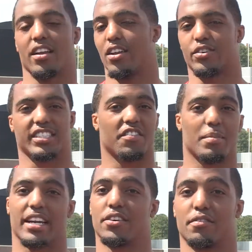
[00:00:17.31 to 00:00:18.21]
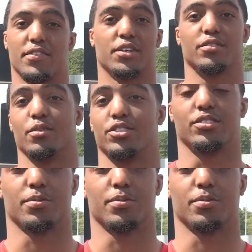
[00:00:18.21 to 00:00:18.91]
As long as everybody on the field know what